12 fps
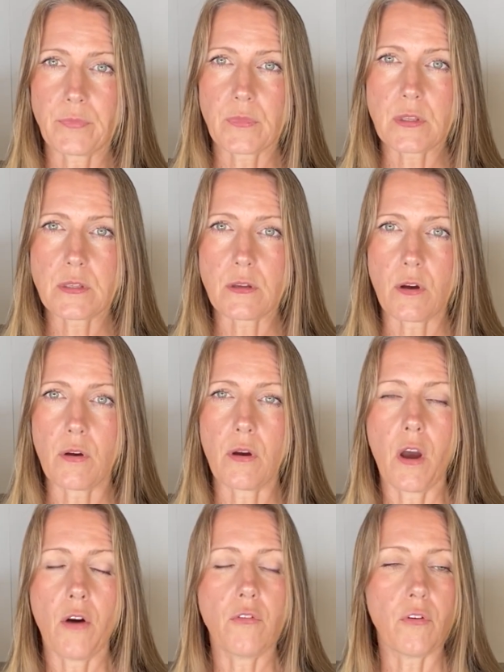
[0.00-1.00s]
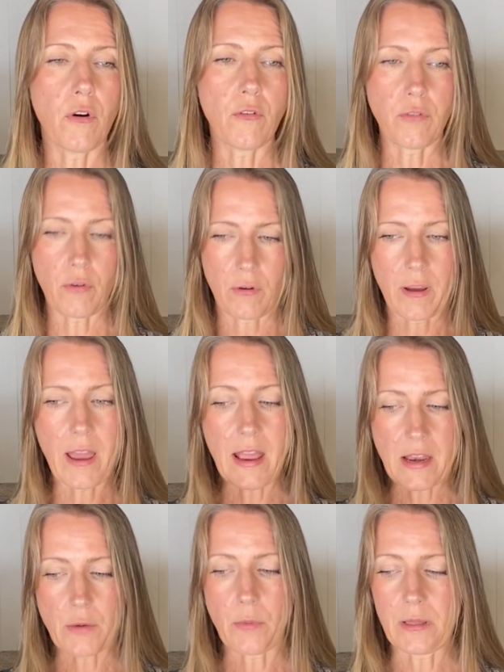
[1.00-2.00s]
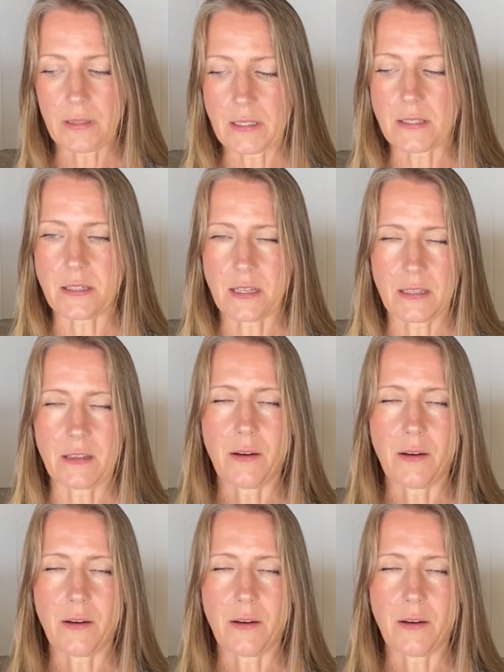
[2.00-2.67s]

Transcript: So for anyone listening,